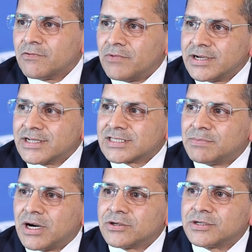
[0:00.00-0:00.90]
One is
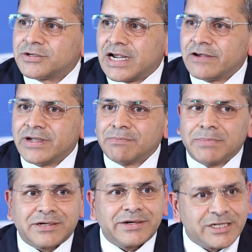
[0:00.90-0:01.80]
about driving
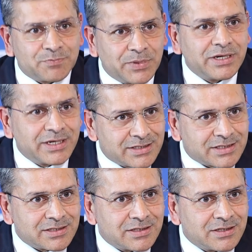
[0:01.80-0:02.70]
better
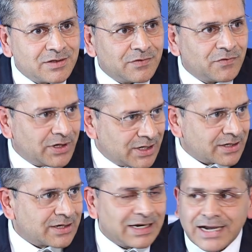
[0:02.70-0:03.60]
experience for
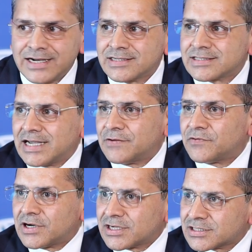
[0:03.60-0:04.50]
our clients and
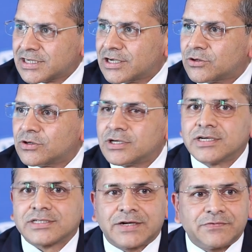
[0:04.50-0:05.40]
for our
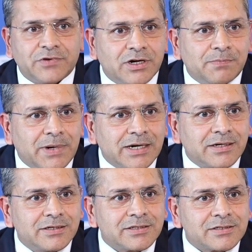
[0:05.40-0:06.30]
stakeholders and for our
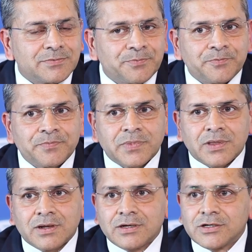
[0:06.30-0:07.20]
partners.
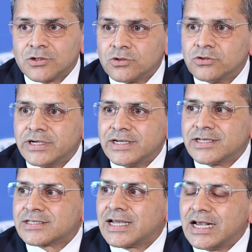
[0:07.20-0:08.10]
Two
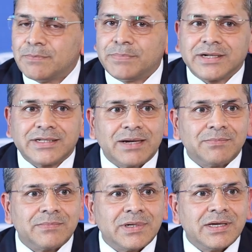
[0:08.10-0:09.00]
is helping
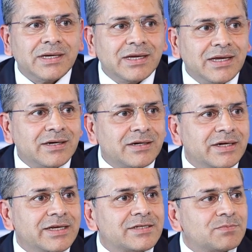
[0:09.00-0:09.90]
them
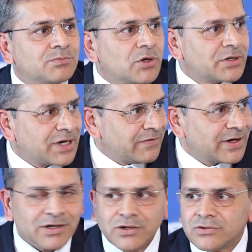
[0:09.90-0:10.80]
increase more
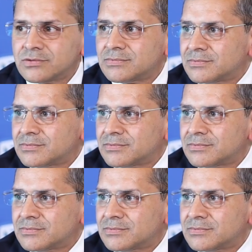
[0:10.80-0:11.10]
revenue